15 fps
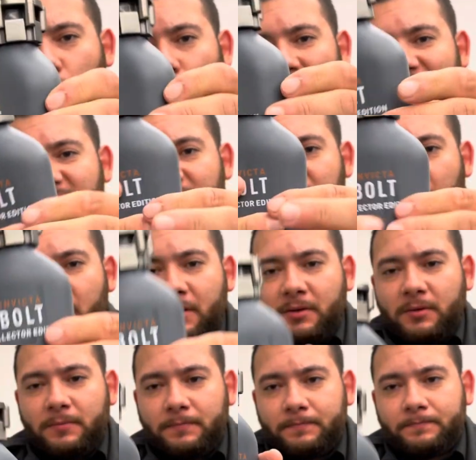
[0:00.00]
weighs a
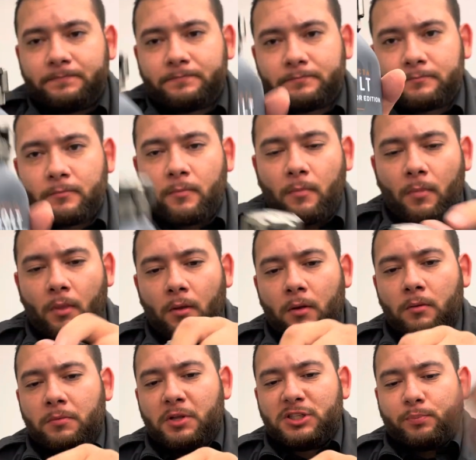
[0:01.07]
ton.
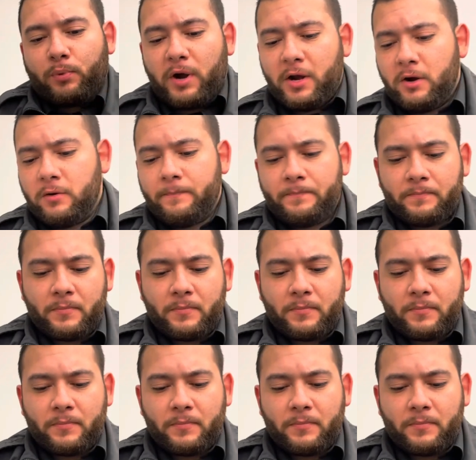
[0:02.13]
The sprayer,